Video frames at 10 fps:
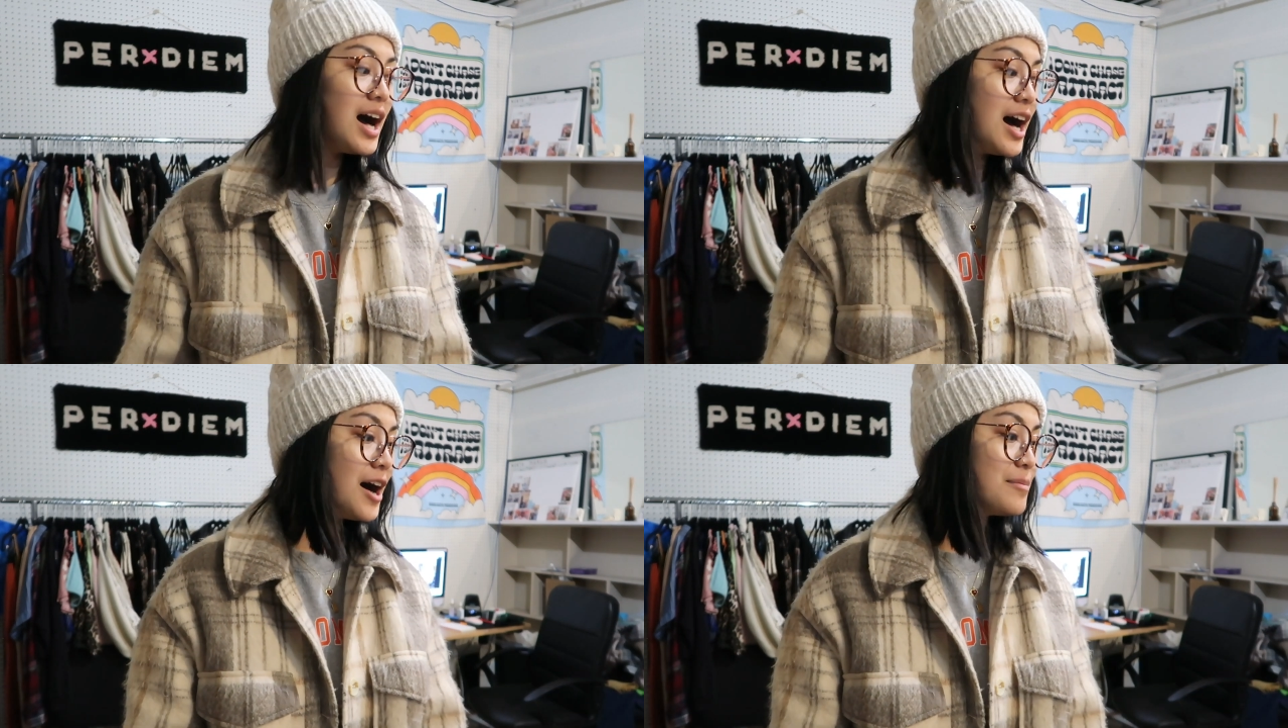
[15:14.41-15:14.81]

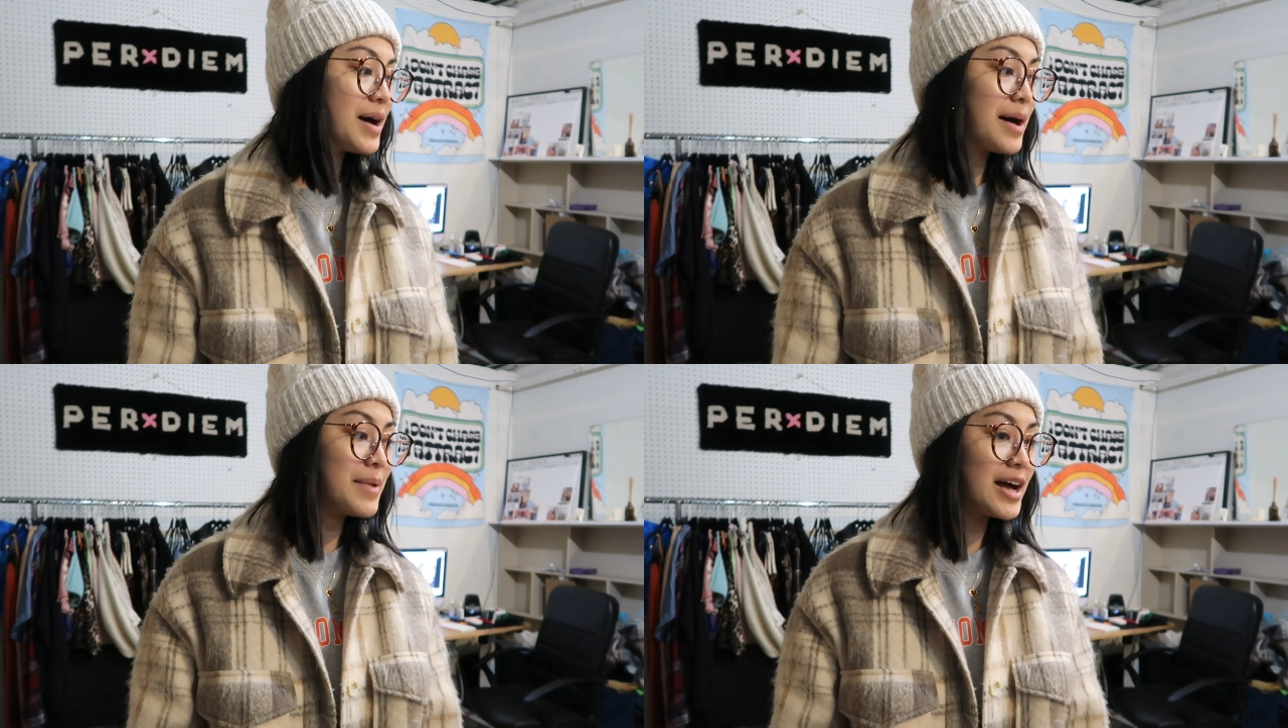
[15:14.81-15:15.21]

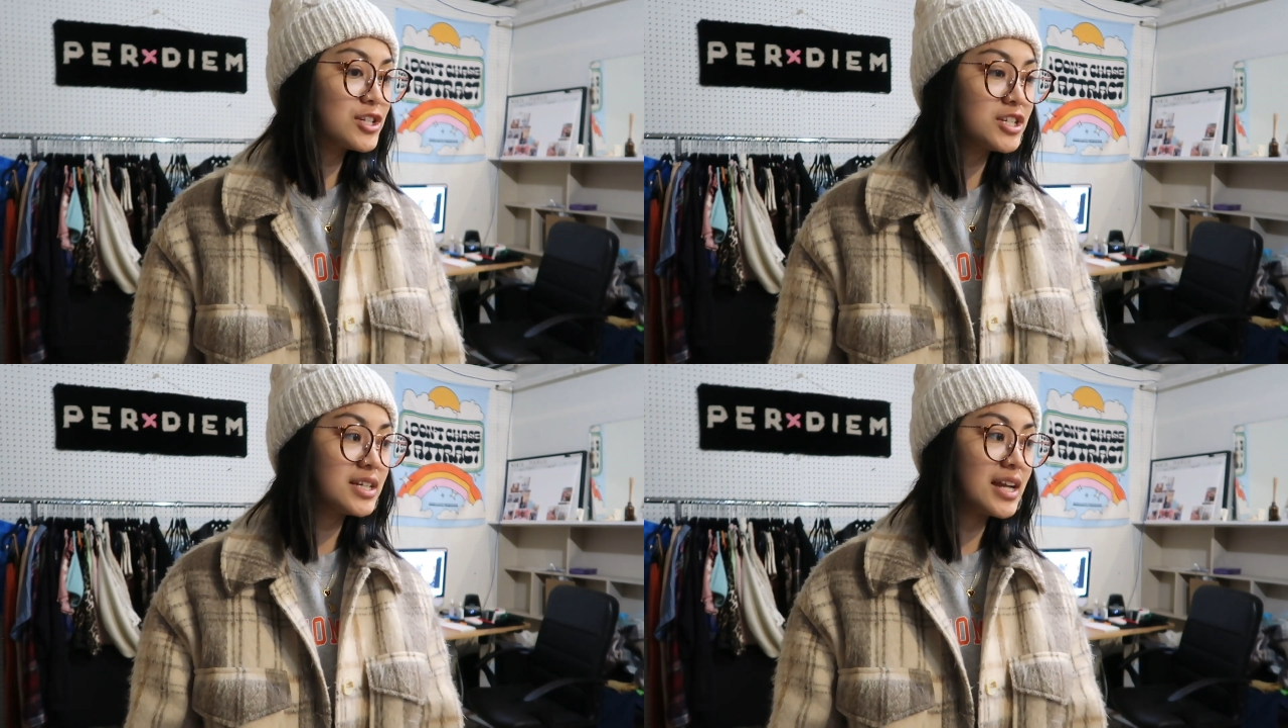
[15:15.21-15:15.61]
Um, I'm
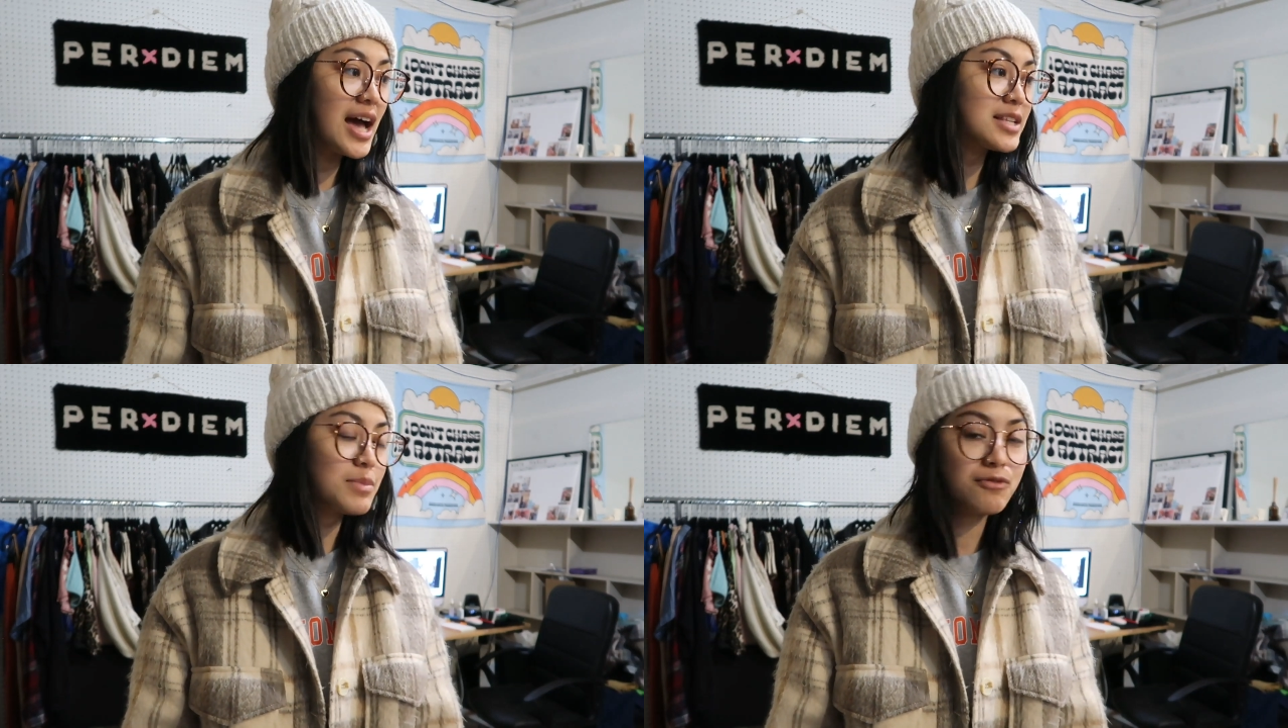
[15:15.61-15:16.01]
actually gonna
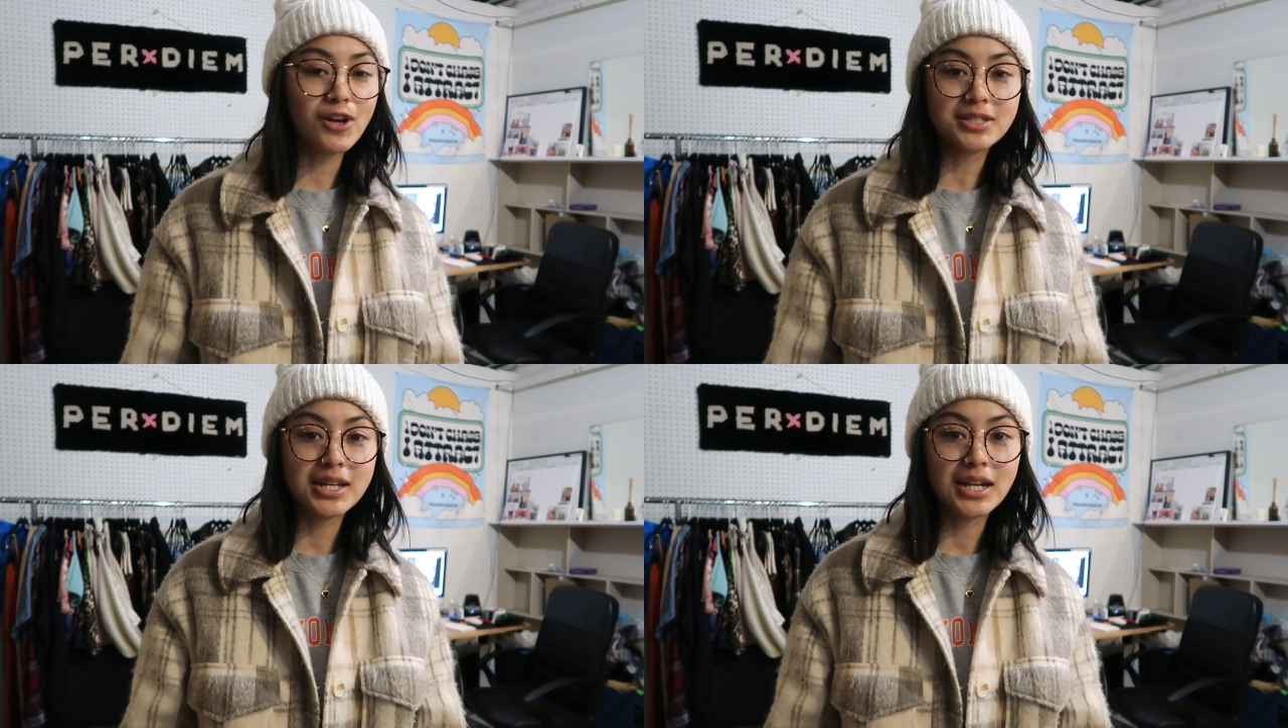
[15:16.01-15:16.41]
ask my
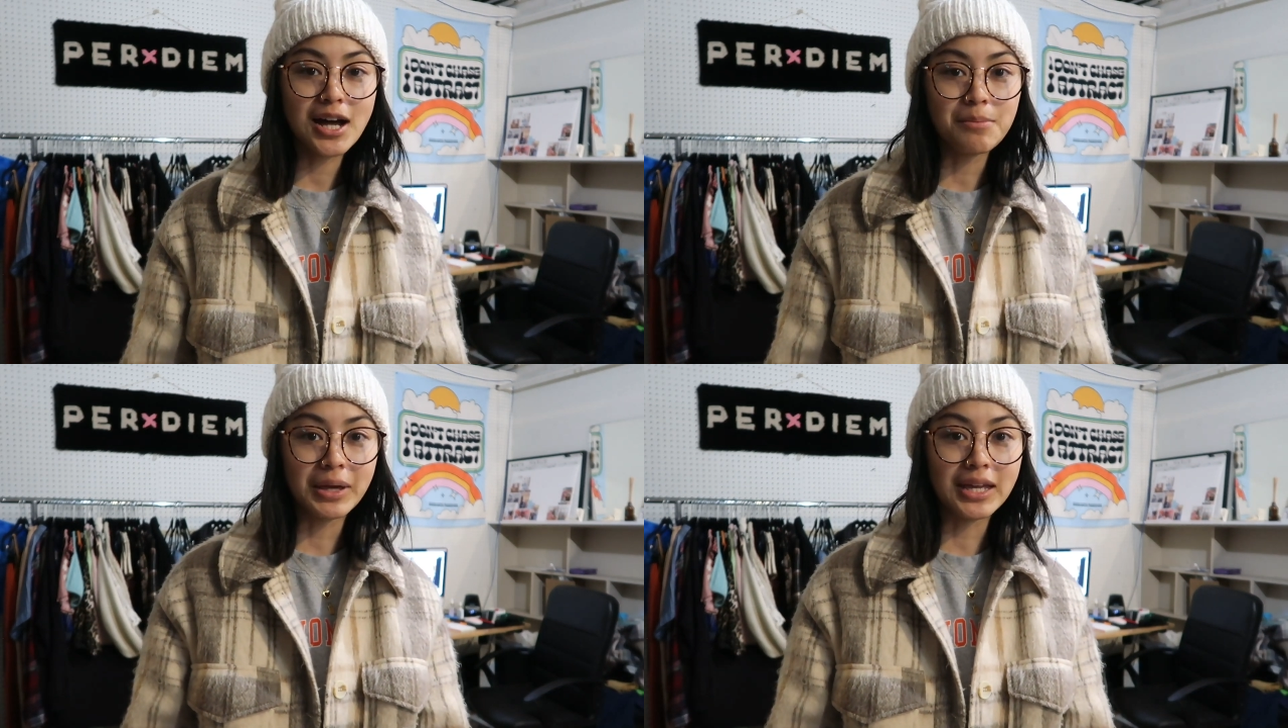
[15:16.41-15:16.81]
fiance to
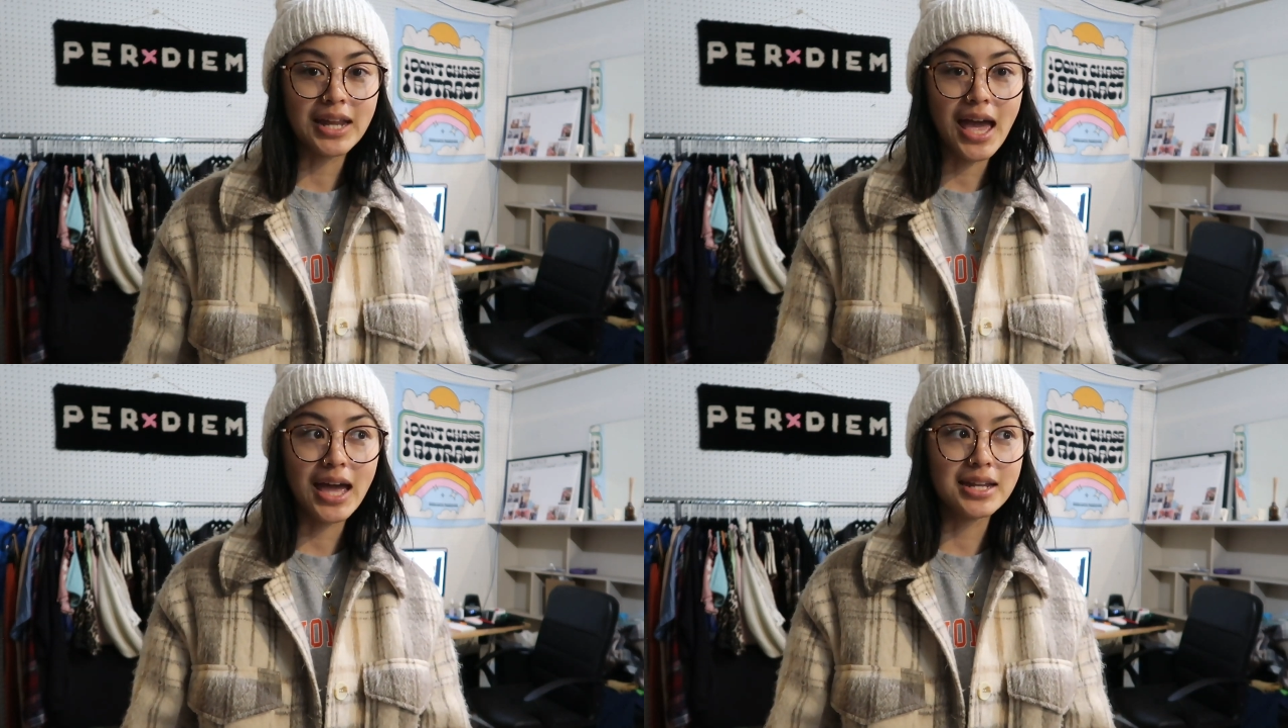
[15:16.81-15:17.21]
come
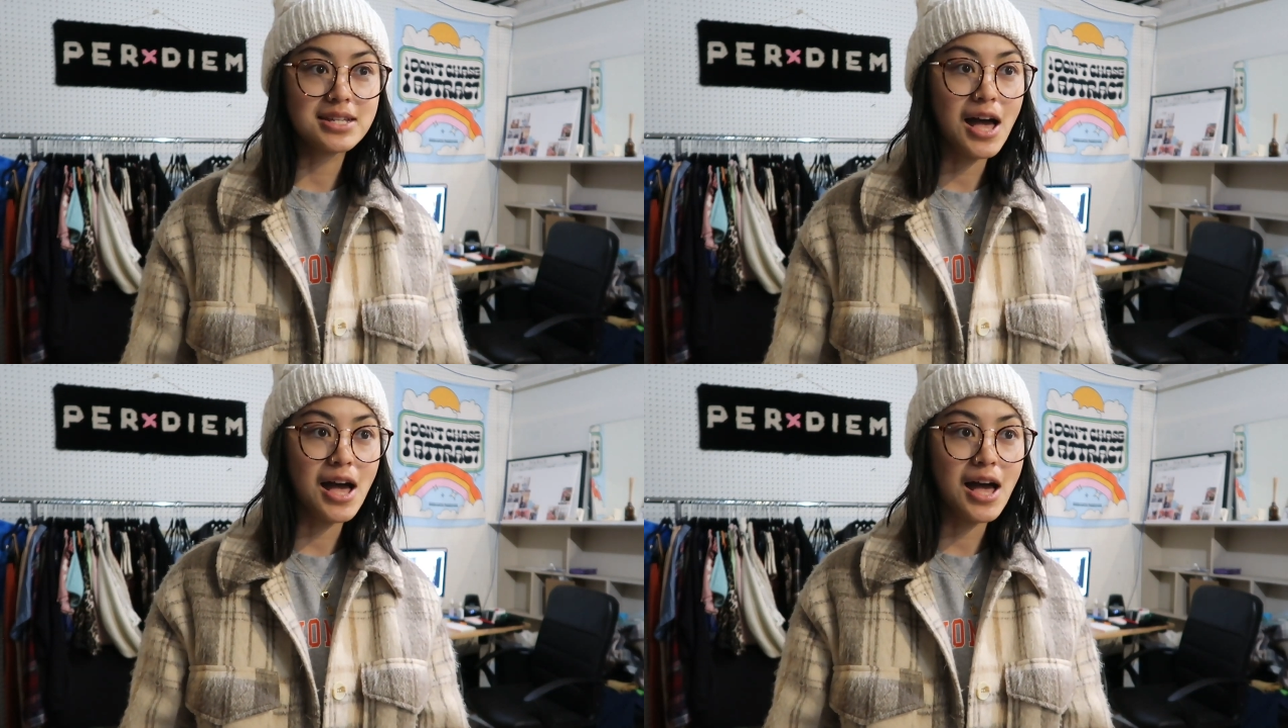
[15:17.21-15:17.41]
in and